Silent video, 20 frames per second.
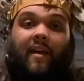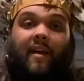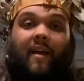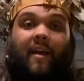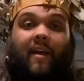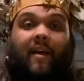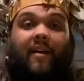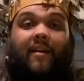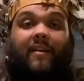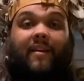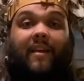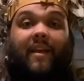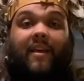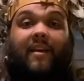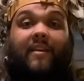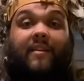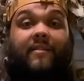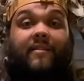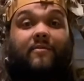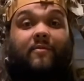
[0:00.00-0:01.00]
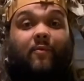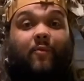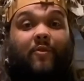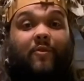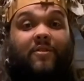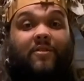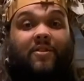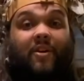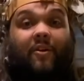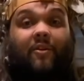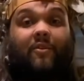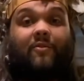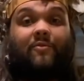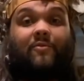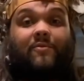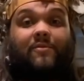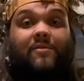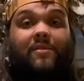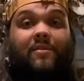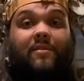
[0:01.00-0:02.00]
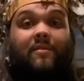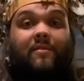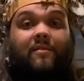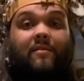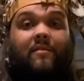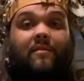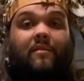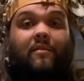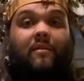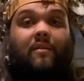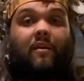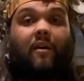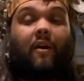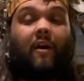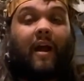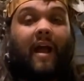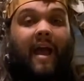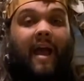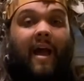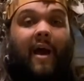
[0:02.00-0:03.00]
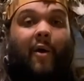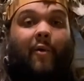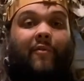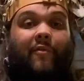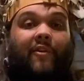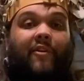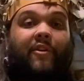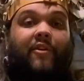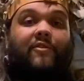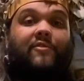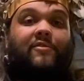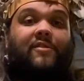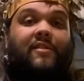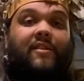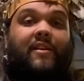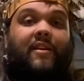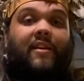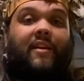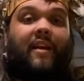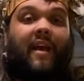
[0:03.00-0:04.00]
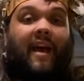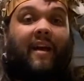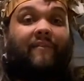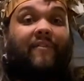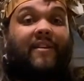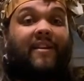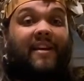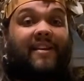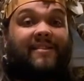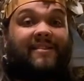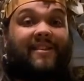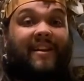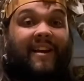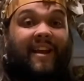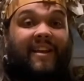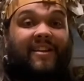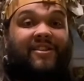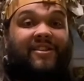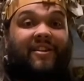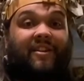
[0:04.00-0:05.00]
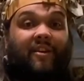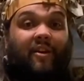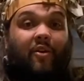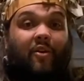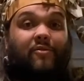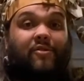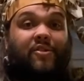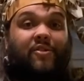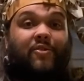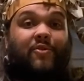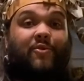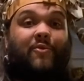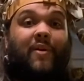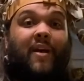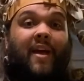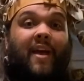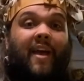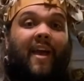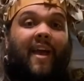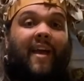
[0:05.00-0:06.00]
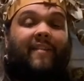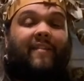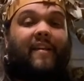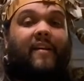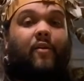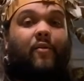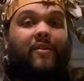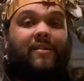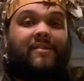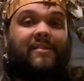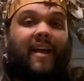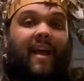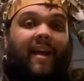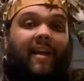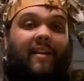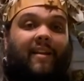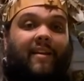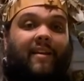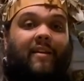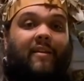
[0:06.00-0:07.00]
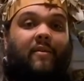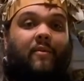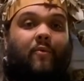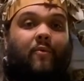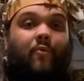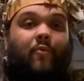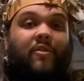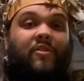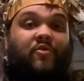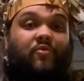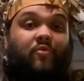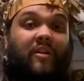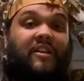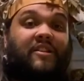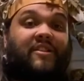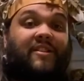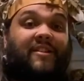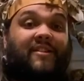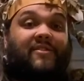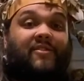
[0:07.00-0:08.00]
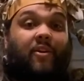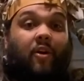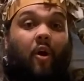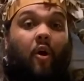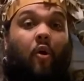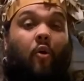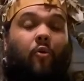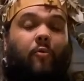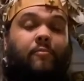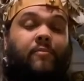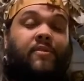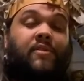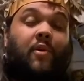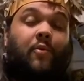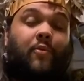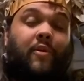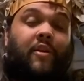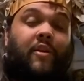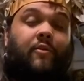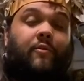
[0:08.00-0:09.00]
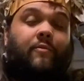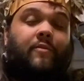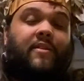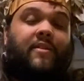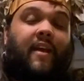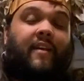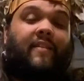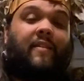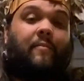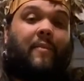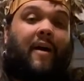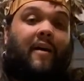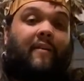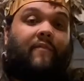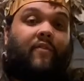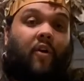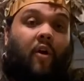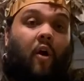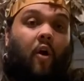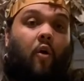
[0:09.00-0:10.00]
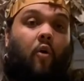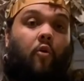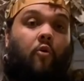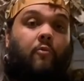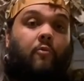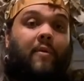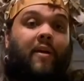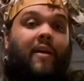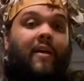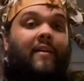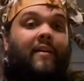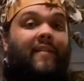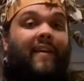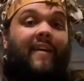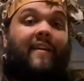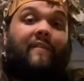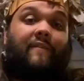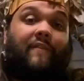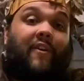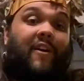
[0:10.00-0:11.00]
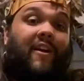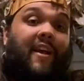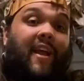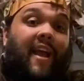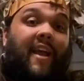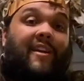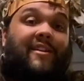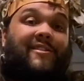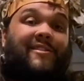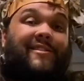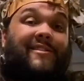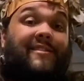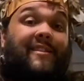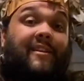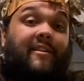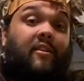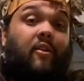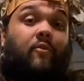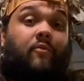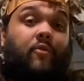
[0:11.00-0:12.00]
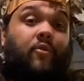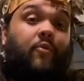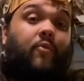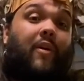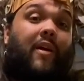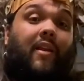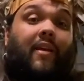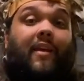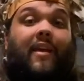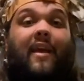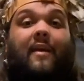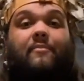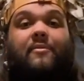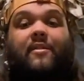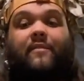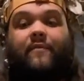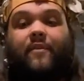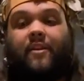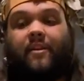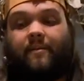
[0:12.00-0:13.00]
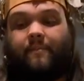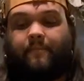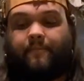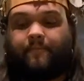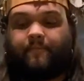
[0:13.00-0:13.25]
And again, when turtles are out, they usually have a destination to go to, and they know exactly which region is their home. So when you take them out of their home, they get very anxious and don't do well in captivity.